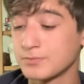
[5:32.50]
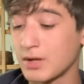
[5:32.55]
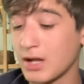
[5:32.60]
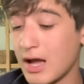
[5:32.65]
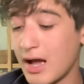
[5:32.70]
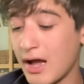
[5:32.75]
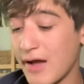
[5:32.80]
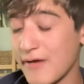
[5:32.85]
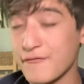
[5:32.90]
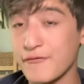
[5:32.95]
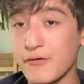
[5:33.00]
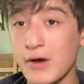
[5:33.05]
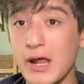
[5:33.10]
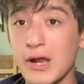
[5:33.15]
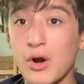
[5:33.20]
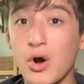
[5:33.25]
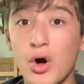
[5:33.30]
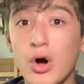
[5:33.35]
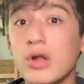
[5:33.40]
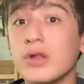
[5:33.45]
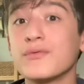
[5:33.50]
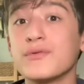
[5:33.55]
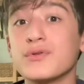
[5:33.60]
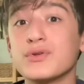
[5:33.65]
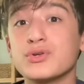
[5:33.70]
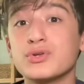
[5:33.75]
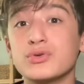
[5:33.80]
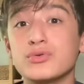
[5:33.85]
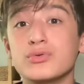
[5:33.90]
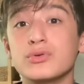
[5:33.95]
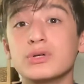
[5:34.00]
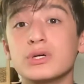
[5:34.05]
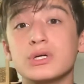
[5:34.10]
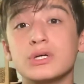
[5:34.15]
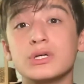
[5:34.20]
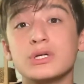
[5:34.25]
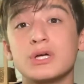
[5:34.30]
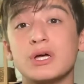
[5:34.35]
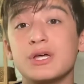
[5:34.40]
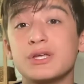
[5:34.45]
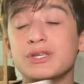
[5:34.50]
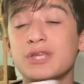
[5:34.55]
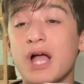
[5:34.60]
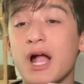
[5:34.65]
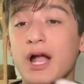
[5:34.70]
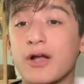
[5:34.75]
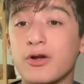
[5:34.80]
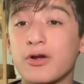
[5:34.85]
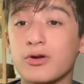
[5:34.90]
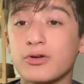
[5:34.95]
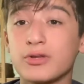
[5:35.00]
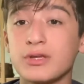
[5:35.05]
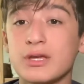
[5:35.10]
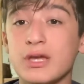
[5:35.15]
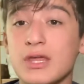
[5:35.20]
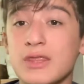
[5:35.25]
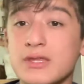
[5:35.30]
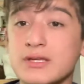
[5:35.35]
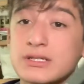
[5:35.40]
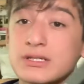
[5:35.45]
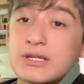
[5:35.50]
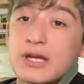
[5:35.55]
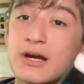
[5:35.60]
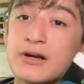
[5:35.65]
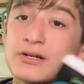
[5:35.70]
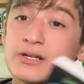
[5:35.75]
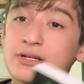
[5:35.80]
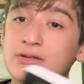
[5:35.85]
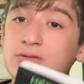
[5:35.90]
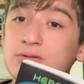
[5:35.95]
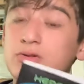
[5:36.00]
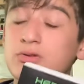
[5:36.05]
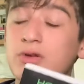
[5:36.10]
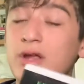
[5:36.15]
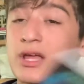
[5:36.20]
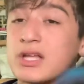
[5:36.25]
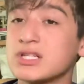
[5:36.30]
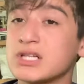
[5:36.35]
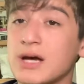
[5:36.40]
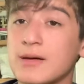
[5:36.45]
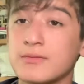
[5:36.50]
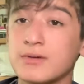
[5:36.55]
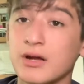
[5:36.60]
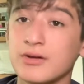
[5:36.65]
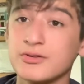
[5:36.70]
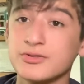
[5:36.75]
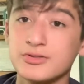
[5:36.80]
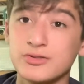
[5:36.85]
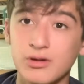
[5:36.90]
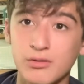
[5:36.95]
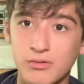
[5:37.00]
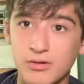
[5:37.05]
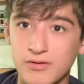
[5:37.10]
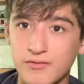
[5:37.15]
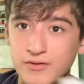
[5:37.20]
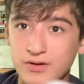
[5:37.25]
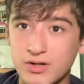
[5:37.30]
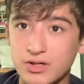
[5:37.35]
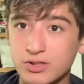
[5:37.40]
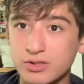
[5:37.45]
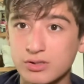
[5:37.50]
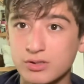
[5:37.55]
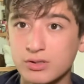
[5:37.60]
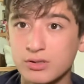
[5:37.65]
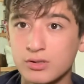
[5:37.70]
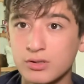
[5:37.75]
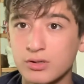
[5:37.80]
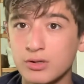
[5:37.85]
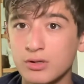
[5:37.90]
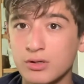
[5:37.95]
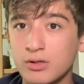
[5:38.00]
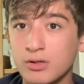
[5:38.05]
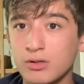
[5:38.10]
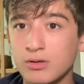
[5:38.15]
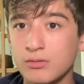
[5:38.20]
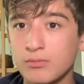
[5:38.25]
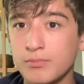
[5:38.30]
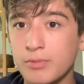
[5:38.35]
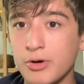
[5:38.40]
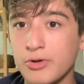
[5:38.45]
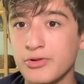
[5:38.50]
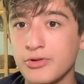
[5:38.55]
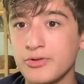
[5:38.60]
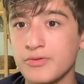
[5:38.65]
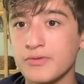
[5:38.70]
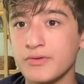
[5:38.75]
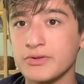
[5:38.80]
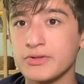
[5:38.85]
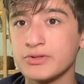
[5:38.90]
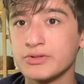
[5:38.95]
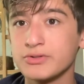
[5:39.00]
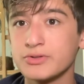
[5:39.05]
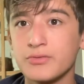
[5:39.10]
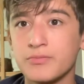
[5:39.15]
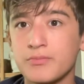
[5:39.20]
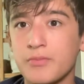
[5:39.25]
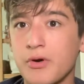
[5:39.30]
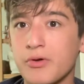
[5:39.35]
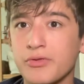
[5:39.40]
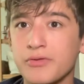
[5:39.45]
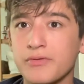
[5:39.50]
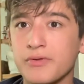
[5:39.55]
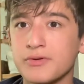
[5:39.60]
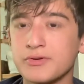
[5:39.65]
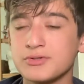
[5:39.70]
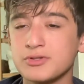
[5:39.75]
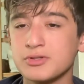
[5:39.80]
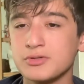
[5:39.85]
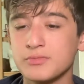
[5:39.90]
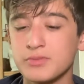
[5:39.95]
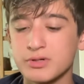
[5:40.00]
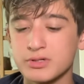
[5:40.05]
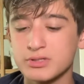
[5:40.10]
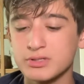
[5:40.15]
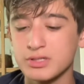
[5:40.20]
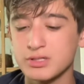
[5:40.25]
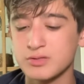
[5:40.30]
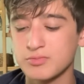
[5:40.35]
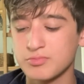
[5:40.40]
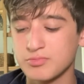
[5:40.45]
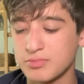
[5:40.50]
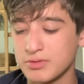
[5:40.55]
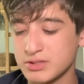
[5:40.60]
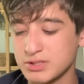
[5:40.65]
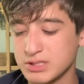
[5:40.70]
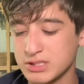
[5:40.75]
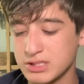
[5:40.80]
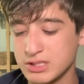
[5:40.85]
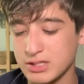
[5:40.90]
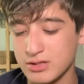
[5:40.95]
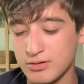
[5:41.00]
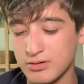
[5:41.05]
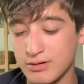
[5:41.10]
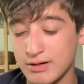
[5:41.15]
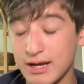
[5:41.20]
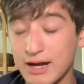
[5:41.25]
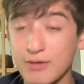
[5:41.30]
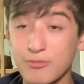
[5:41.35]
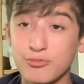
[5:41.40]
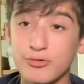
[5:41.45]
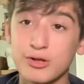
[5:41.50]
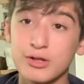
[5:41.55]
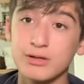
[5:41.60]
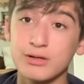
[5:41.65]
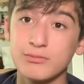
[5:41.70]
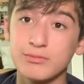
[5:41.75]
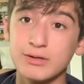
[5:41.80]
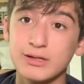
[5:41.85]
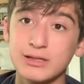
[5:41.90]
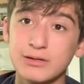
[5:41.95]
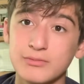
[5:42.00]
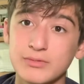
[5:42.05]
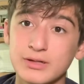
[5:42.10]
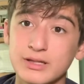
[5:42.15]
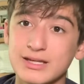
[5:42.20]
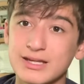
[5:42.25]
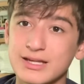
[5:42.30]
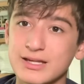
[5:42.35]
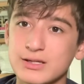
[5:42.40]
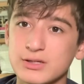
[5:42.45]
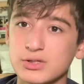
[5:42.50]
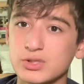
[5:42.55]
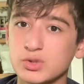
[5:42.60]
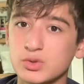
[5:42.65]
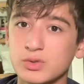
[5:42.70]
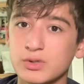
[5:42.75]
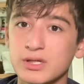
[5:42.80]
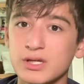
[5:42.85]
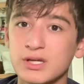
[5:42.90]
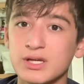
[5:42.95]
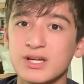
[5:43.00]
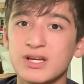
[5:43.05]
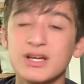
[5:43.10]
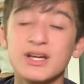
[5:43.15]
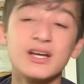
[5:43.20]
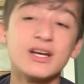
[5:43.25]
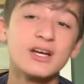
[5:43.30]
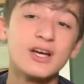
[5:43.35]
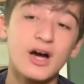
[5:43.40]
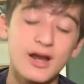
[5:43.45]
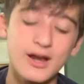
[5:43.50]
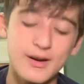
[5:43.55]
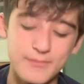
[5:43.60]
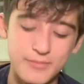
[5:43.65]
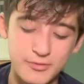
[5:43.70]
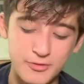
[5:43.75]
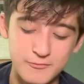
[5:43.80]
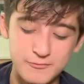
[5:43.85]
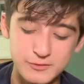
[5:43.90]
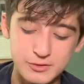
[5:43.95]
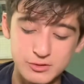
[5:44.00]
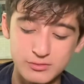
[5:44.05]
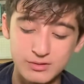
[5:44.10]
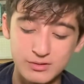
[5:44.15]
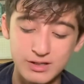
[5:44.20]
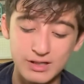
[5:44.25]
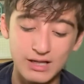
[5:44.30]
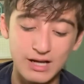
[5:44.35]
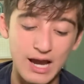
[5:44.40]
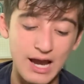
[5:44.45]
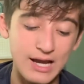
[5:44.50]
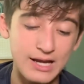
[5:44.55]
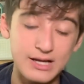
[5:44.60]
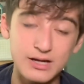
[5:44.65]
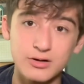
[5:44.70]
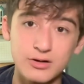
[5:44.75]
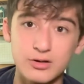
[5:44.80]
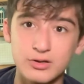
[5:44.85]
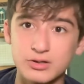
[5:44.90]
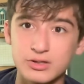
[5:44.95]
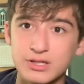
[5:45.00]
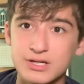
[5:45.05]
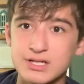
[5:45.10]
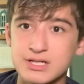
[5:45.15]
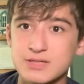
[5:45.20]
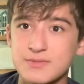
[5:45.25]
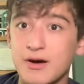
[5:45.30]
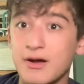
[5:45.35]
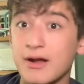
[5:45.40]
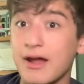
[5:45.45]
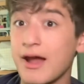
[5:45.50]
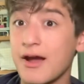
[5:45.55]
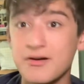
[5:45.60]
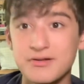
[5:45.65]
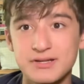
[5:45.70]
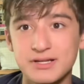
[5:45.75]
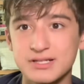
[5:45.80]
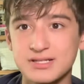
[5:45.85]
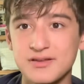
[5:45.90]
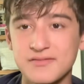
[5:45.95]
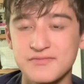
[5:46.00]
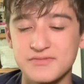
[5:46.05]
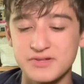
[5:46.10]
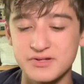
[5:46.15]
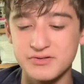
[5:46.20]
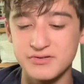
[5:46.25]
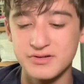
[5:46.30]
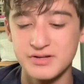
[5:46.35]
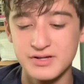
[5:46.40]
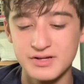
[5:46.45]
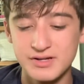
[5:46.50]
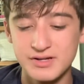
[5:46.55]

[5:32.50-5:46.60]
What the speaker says: I've read all of the Dune saga currently, and this is Heretics of Dune and Chapter House Dune. I want to finish both of those two books this year, and I really, really, really did enjoy God Emperor of Dune, and I hear good things about Heretics of Dune.